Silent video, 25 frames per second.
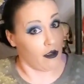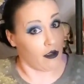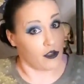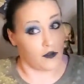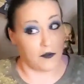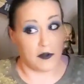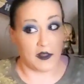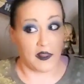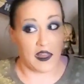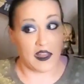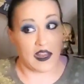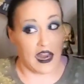
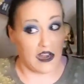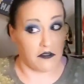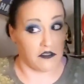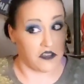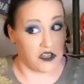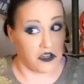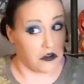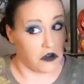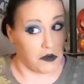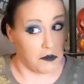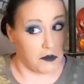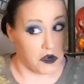You'd be like, I don't
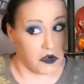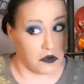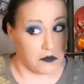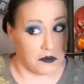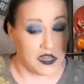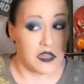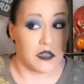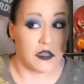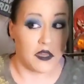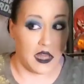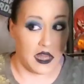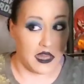think you're going to murder
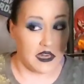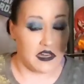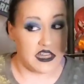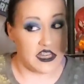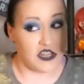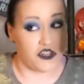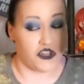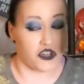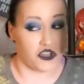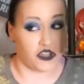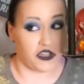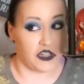me. And he